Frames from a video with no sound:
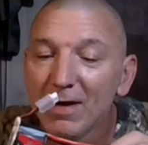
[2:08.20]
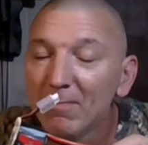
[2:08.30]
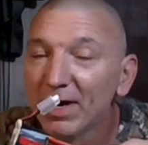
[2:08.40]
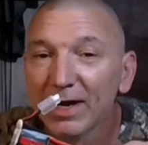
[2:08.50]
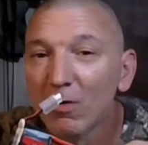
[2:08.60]

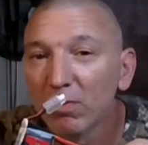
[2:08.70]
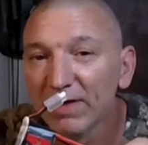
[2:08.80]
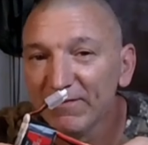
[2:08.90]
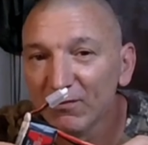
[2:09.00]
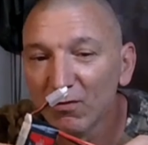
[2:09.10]
but I don't
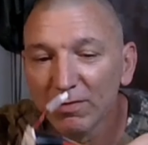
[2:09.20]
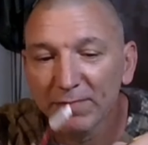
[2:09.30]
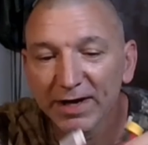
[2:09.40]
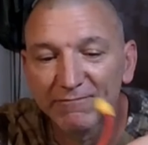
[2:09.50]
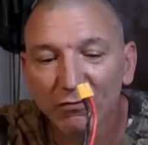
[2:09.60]
believe it for one
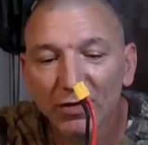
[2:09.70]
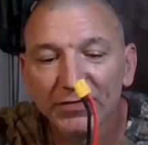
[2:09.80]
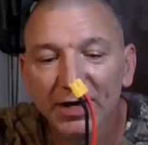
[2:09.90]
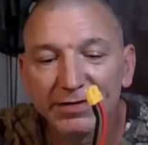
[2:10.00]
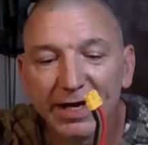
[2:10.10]
bit. For one
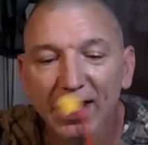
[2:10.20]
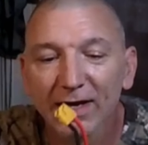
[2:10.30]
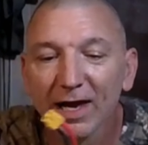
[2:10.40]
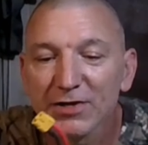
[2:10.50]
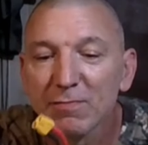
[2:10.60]
thing, they got a
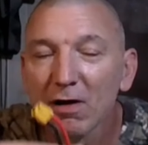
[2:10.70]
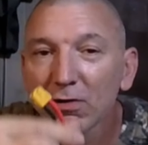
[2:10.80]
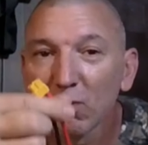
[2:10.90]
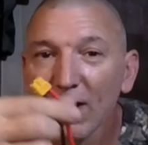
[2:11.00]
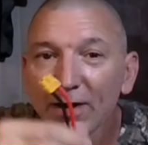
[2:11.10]
lot
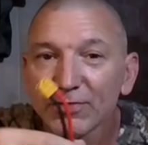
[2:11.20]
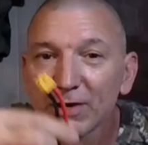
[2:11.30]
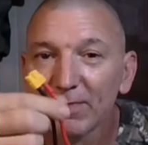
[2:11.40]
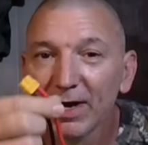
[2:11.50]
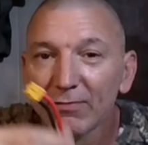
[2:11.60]
smaller wires
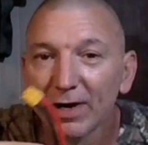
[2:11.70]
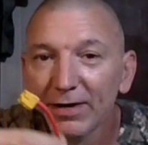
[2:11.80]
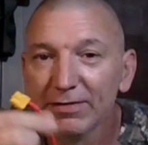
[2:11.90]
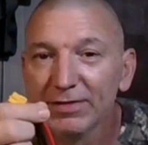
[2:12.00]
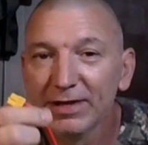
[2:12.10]
coming out right
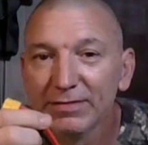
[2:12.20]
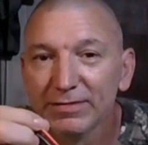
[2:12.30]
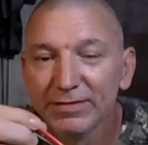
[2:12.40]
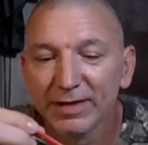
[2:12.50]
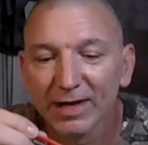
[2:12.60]
here than
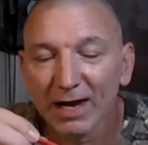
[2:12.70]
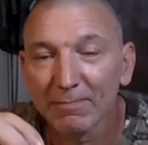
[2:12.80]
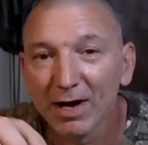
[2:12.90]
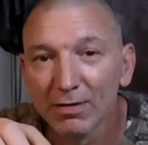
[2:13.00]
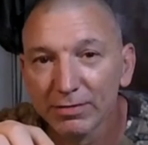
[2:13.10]
like
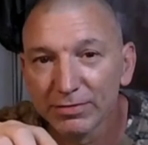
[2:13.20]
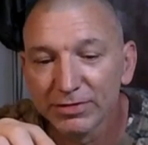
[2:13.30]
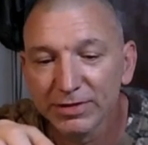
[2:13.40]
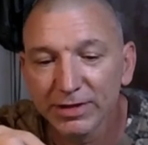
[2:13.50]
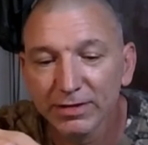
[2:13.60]
my
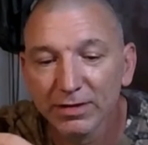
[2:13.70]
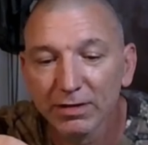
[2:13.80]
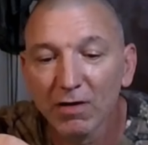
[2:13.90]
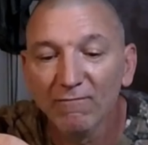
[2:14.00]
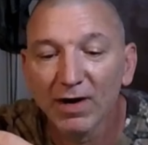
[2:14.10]
100C
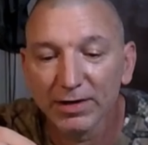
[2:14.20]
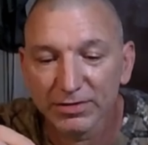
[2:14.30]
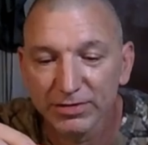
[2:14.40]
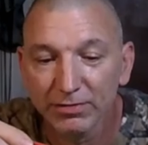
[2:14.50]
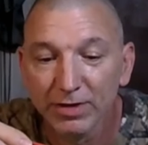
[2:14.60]

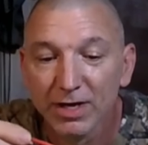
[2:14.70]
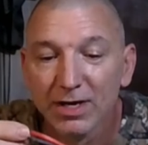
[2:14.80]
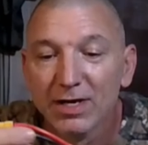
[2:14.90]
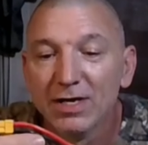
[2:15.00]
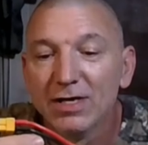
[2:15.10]
Ovonics do.
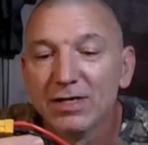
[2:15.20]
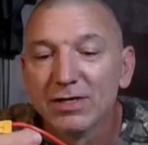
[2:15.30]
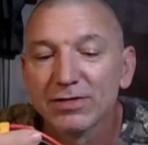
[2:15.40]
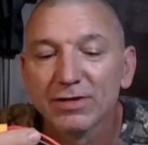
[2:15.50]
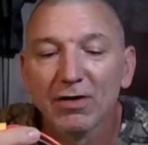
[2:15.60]

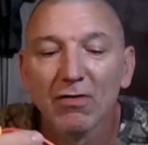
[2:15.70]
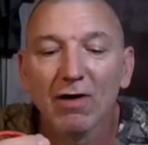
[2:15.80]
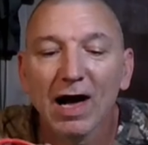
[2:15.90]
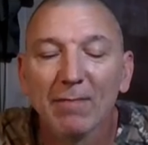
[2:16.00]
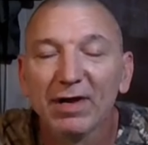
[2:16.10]
So
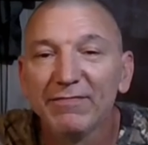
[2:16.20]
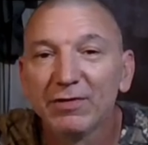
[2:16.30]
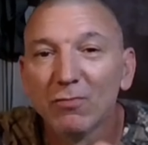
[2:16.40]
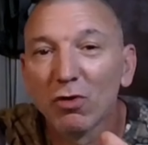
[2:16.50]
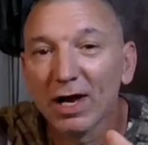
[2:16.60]
I believe they're
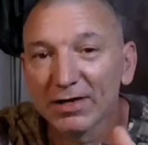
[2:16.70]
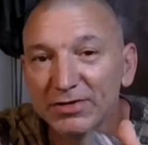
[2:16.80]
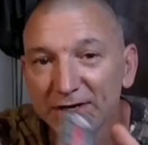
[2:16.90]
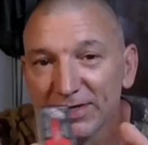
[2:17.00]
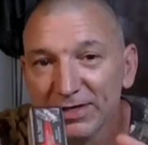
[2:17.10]
more like
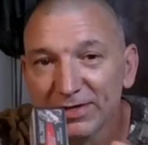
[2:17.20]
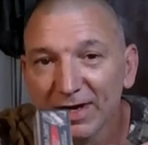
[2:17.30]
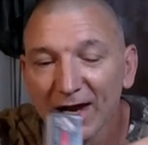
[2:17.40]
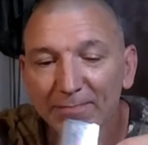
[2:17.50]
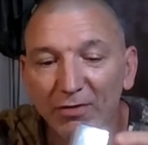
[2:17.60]
60C
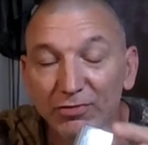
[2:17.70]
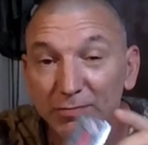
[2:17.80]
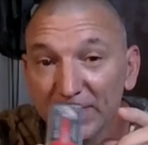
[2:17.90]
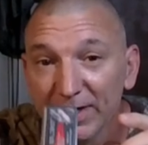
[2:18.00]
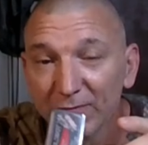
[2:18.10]
Lipos to
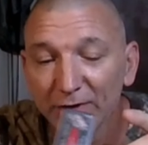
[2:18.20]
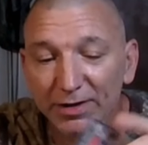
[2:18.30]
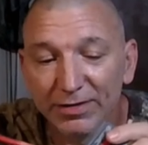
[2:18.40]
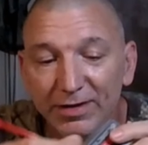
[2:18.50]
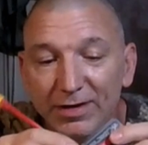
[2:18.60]
begin
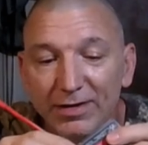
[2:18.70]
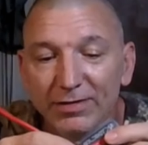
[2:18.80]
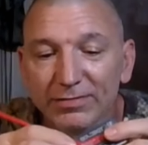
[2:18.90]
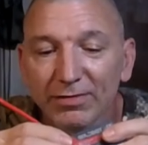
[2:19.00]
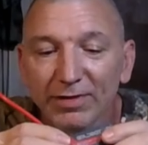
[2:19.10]
with.
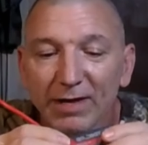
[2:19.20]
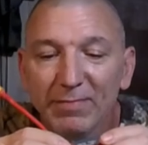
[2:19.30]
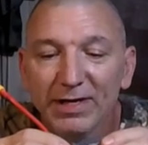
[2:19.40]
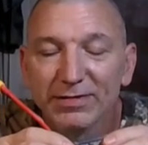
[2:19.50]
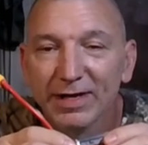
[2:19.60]
So that
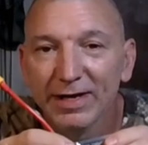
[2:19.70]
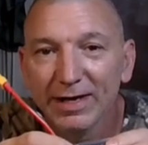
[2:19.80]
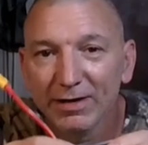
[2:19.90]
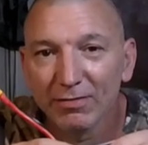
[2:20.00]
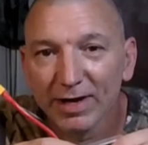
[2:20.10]
means they
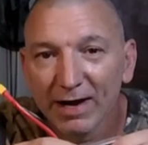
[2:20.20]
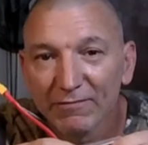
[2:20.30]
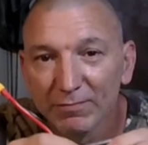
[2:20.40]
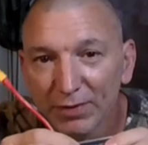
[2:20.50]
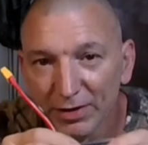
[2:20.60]
ain't going to have
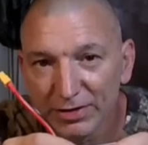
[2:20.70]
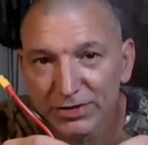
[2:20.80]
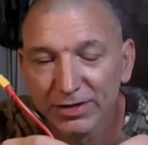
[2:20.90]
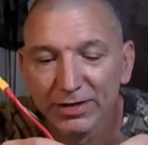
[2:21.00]
the punch